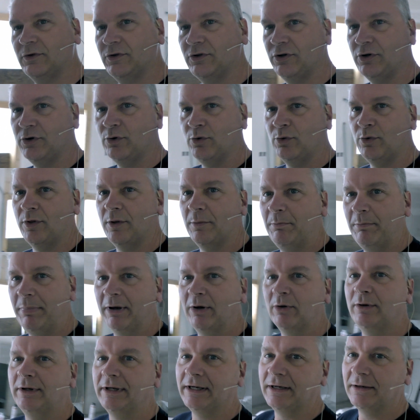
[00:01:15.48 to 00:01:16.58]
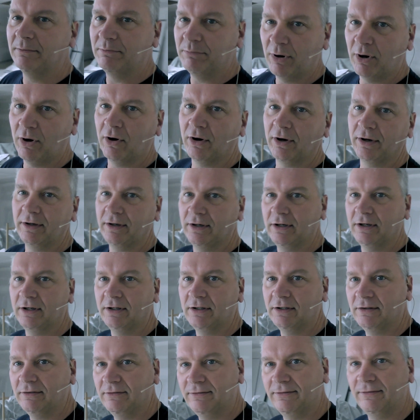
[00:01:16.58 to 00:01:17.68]
do the building part
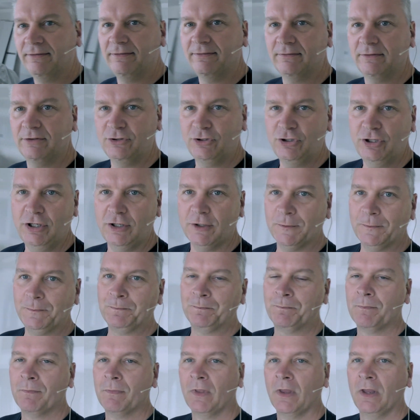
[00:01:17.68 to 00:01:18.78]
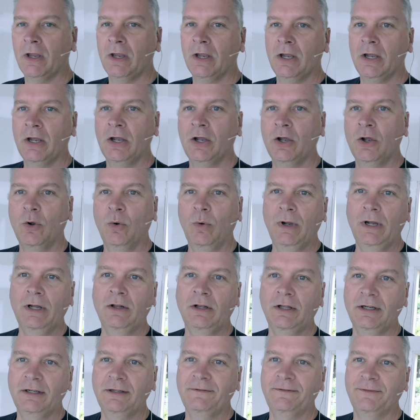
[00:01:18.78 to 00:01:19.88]
of the show.
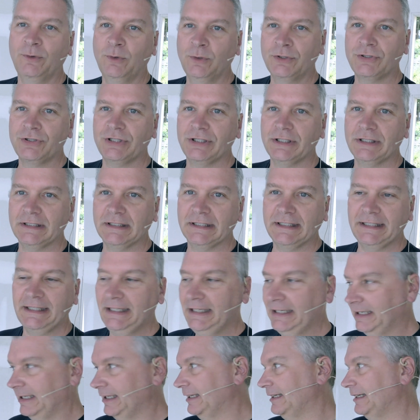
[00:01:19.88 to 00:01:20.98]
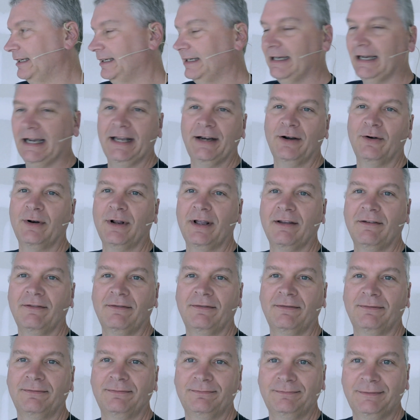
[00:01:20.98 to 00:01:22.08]
Well, unfortunately, I don't have,
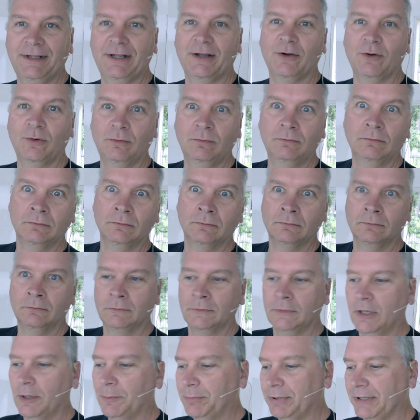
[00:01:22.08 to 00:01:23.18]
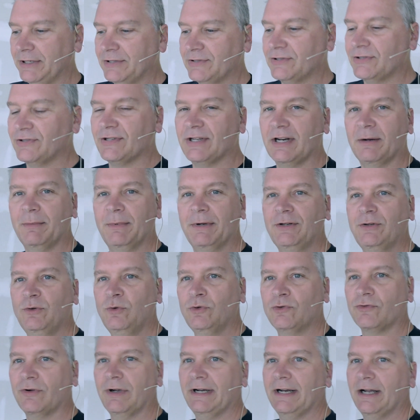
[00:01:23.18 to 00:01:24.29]
a place to set up my
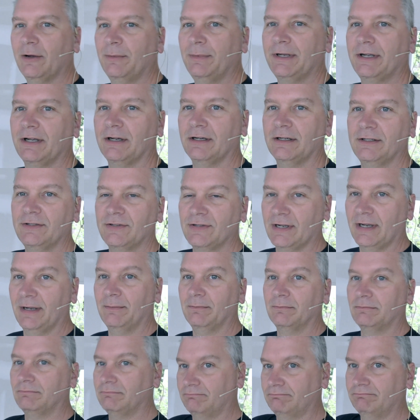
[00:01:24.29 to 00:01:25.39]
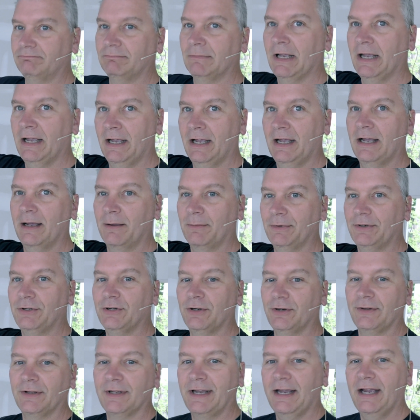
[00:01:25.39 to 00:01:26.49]
tools right now because I'm going to
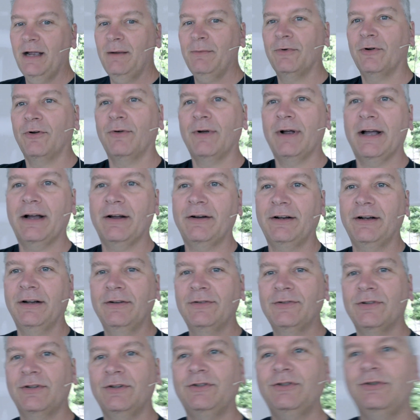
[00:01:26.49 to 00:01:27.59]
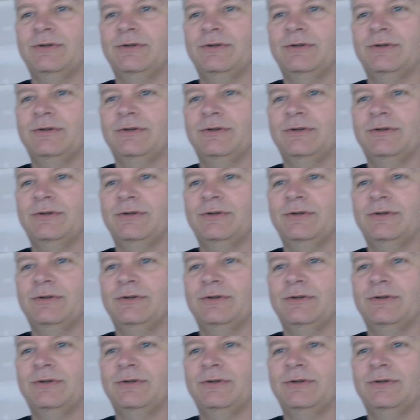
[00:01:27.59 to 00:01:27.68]
turn the camera around here so that